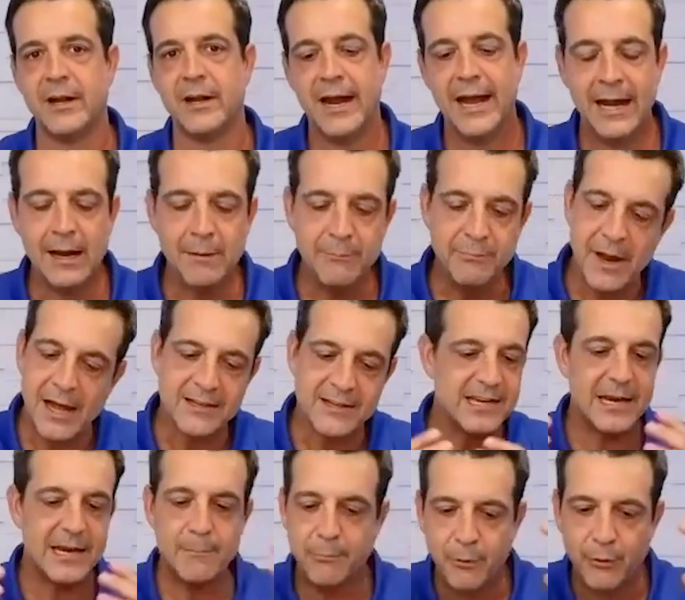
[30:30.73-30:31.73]
And I'm not
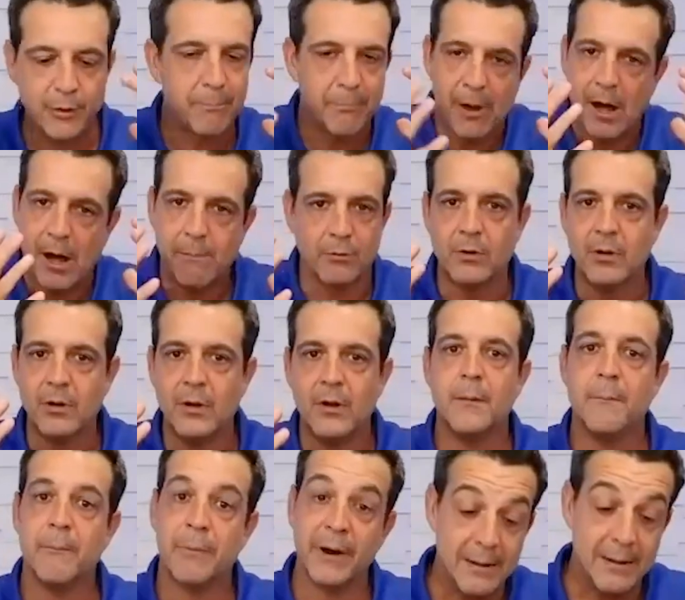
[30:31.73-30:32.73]
saying put a bubble,
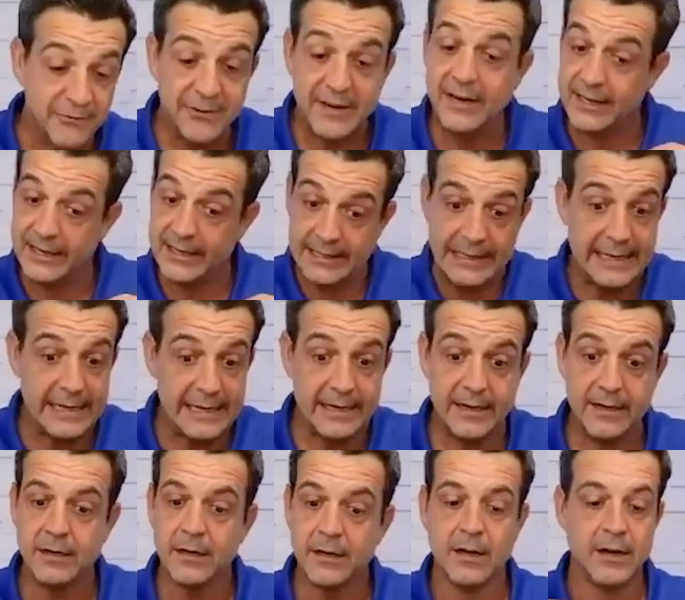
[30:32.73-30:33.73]
but I'm saying
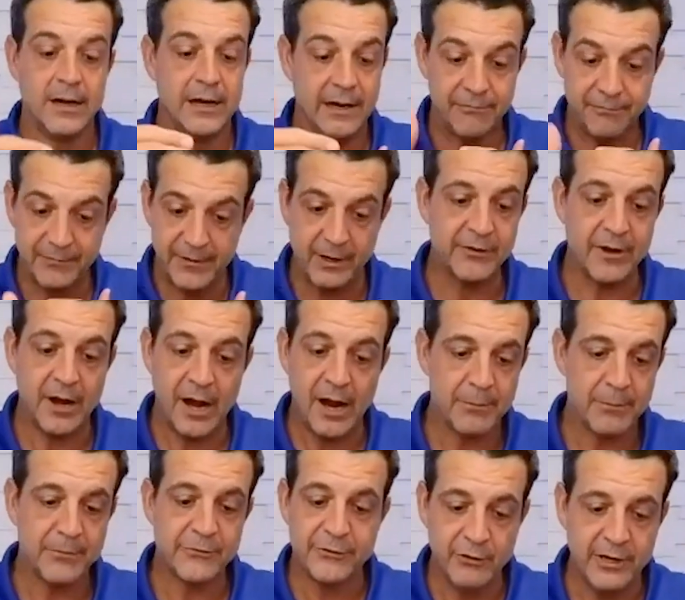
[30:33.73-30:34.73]
again, if there's an
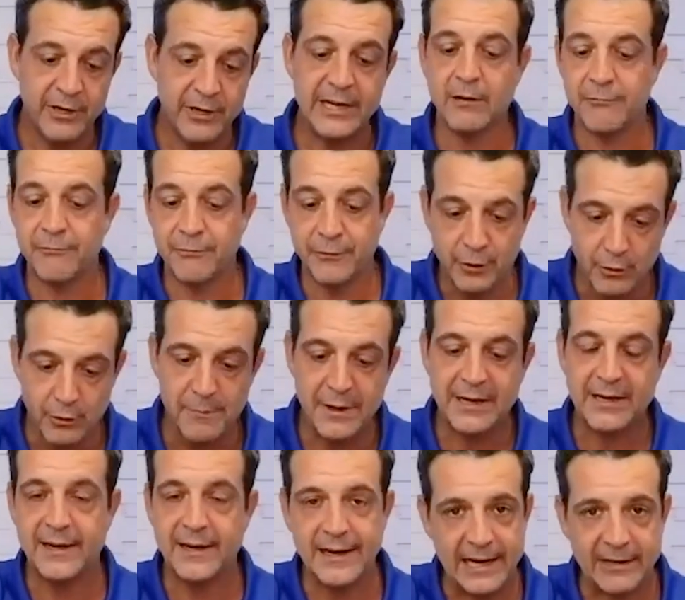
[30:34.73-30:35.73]
opportunity here for you to
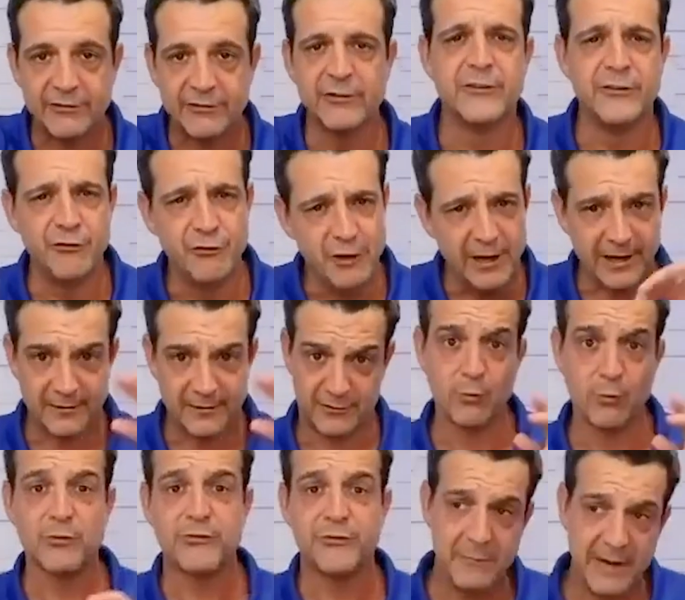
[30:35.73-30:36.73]
make connections and you got to deal
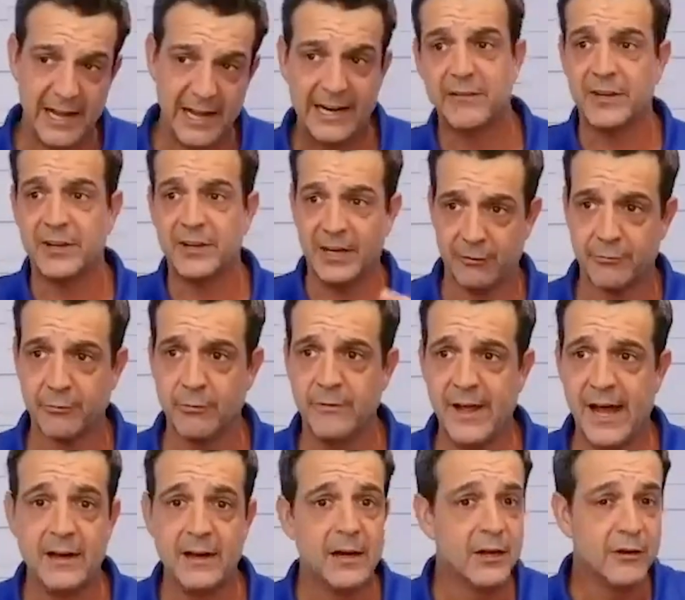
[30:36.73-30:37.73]
with some negative to get through
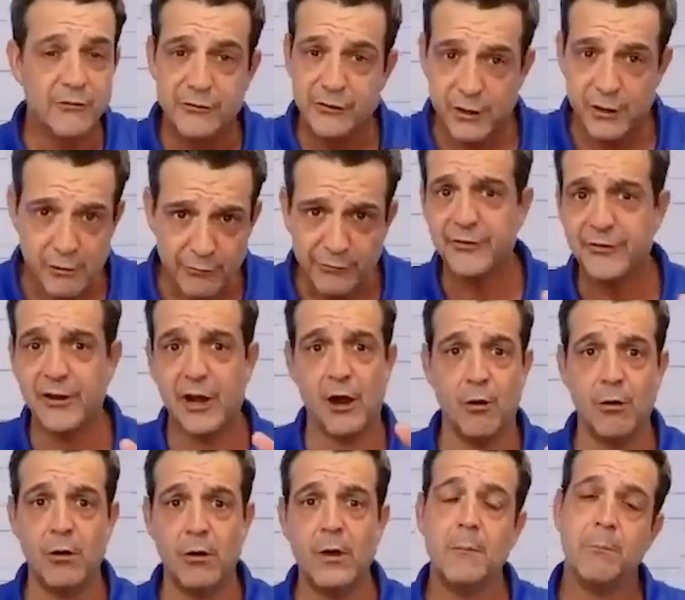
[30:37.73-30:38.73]
that, do
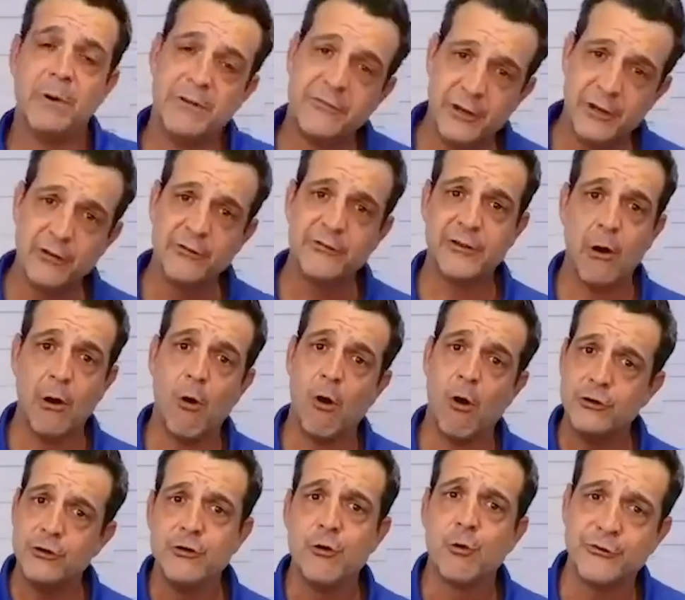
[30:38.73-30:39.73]
so, but do so
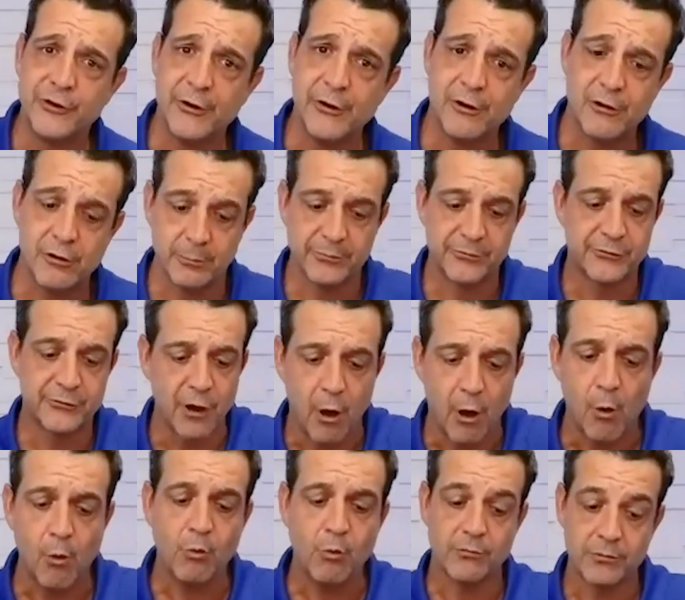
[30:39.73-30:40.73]
on your terms.
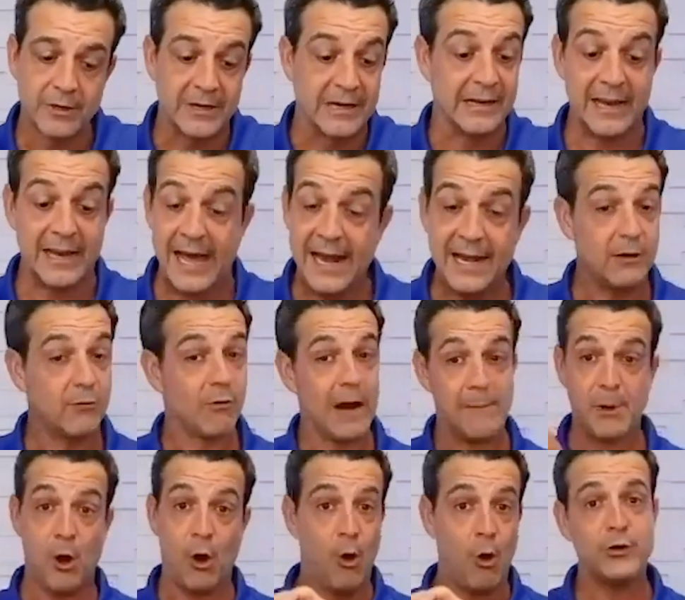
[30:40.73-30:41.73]
Don't let it grab
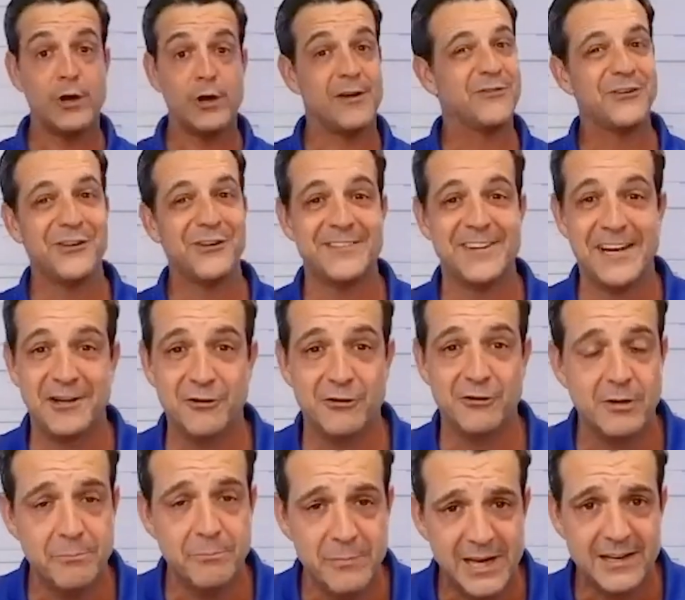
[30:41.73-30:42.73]
a hold of you and take your
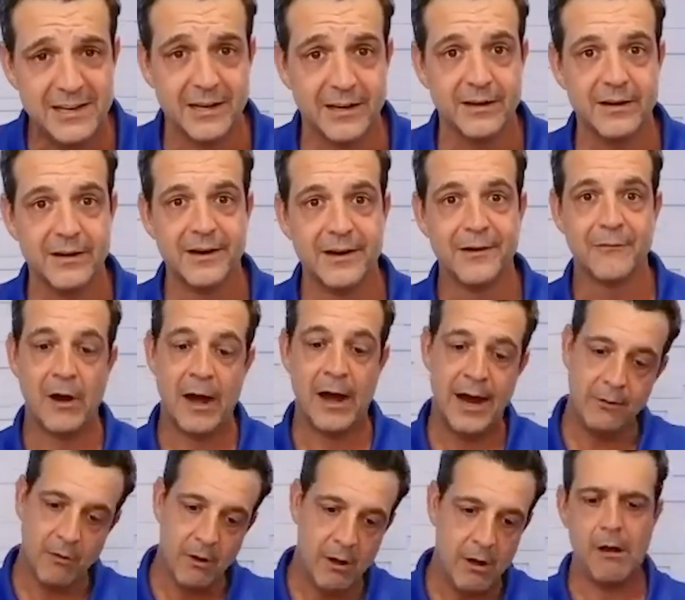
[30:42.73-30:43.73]
dominion,
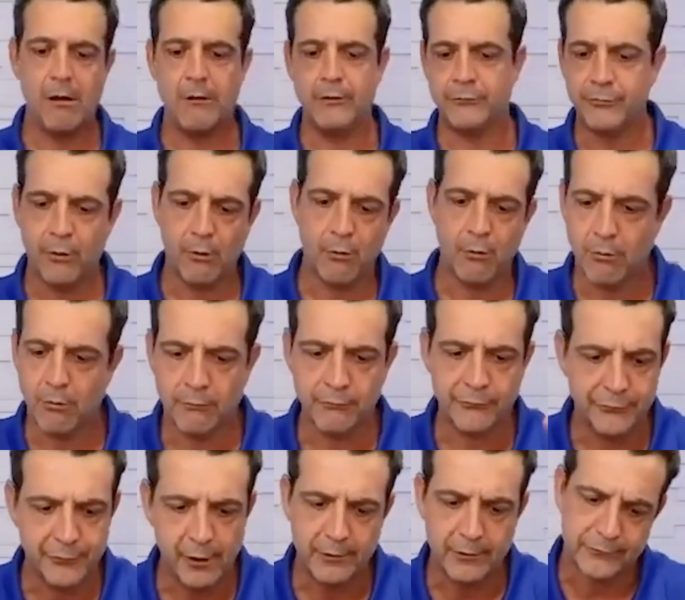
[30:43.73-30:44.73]
right? Well, this whole world
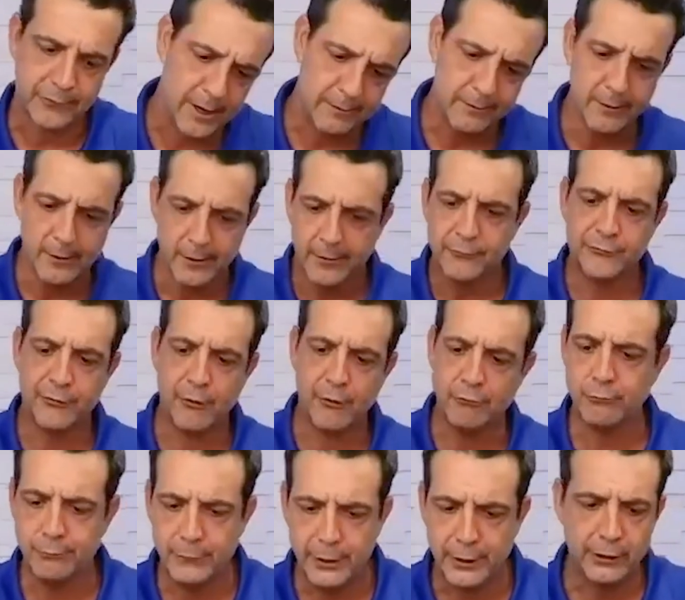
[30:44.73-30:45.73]
sucks. I
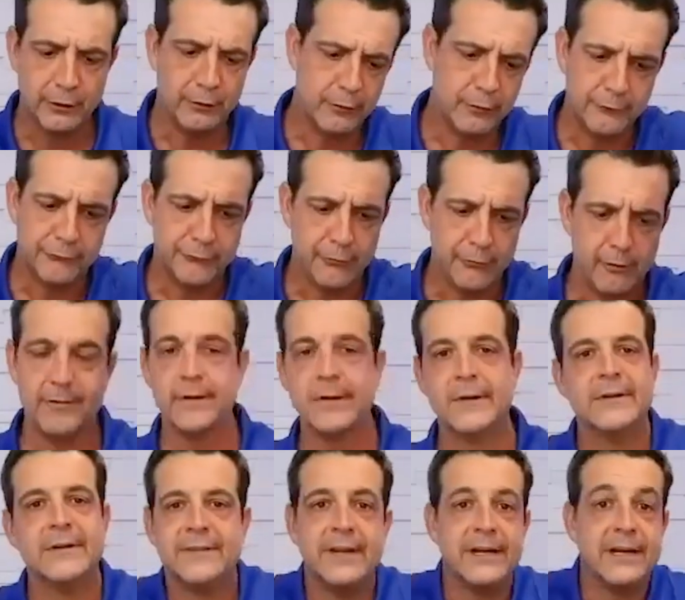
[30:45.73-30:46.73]
social media this. So,
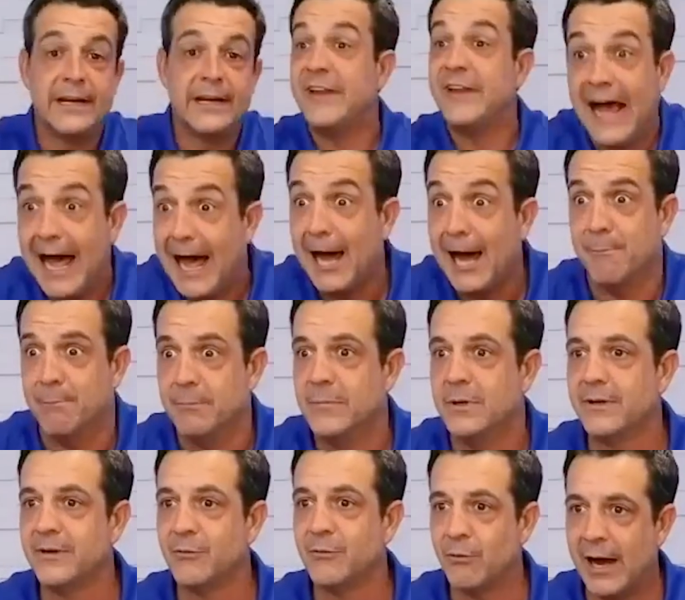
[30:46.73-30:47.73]
then stop,
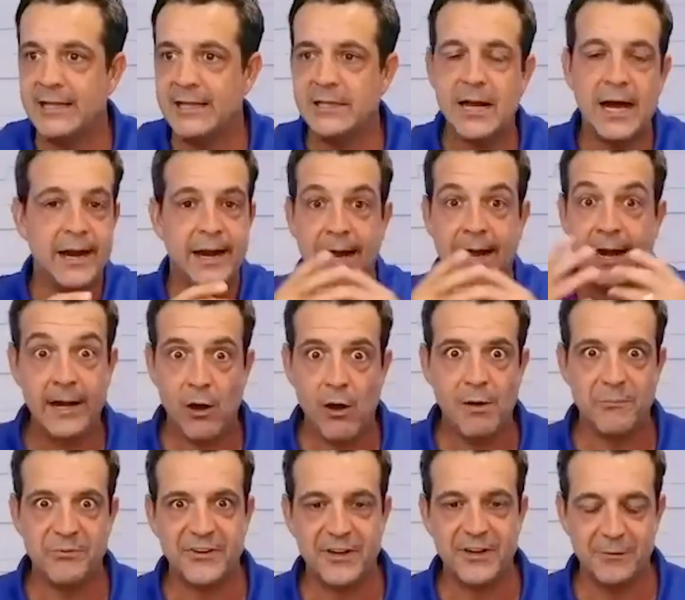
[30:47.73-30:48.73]
right? I, and I know
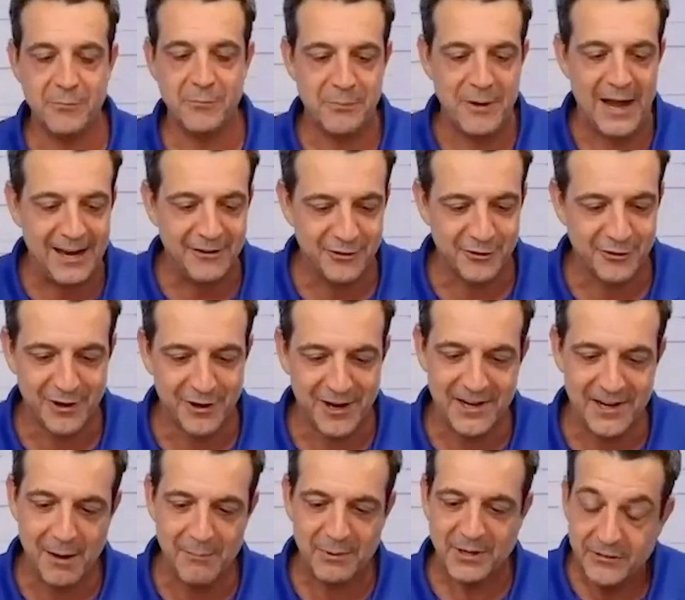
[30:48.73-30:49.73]
I'm seeming passionate right
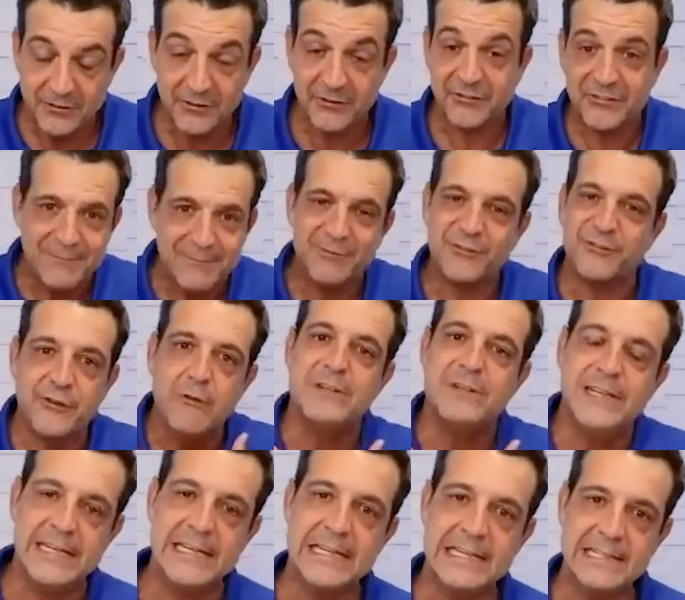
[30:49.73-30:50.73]
now because it seems so
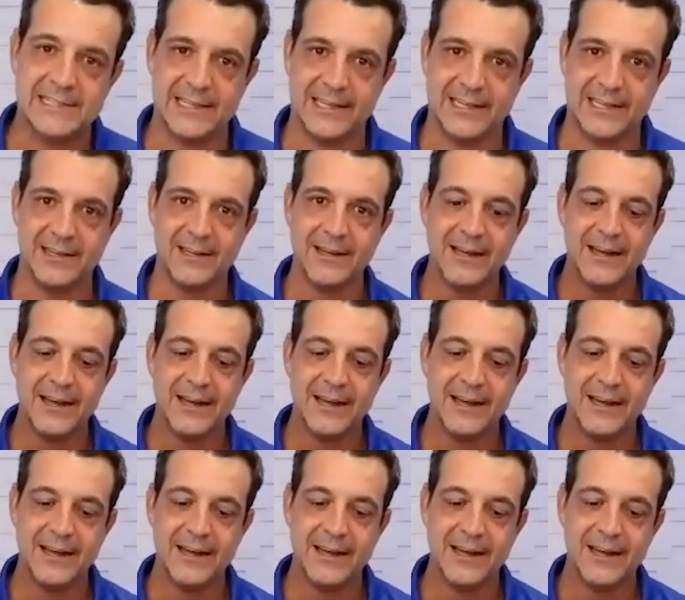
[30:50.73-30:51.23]
easy.